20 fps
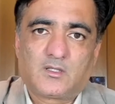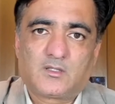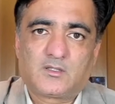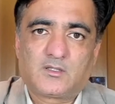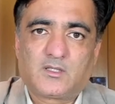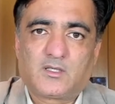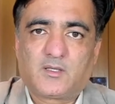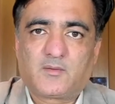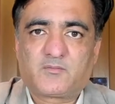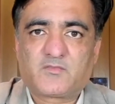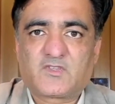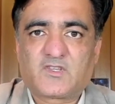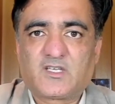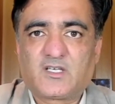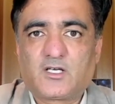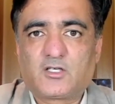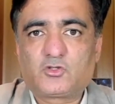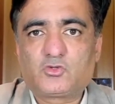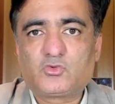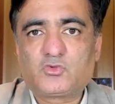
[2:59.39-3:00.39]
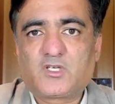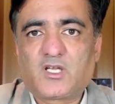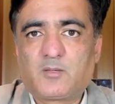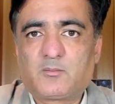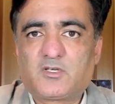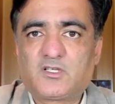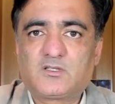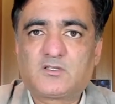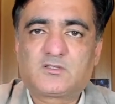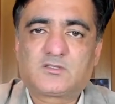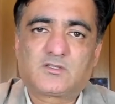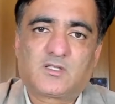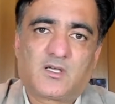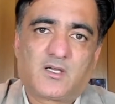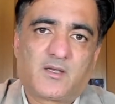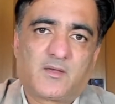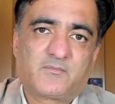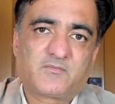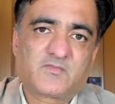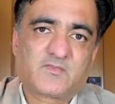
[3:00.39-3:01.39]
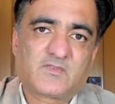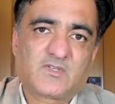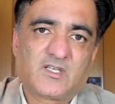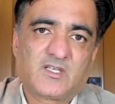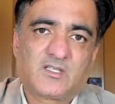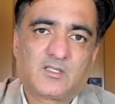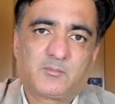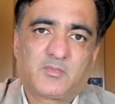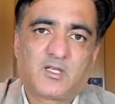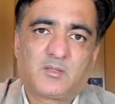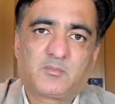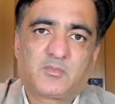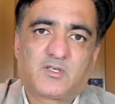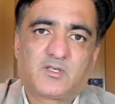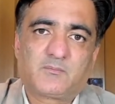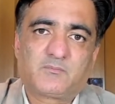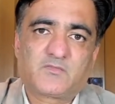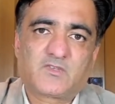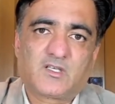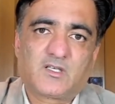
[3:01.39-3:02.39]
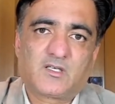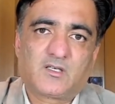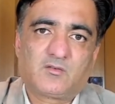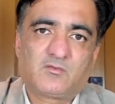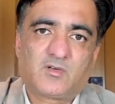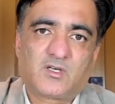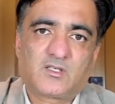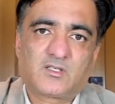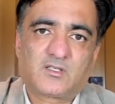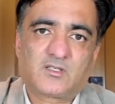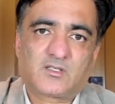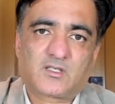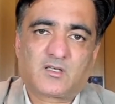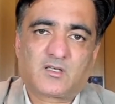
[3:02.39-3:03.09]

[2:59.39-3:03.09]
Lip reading: There are two tables in the paper. One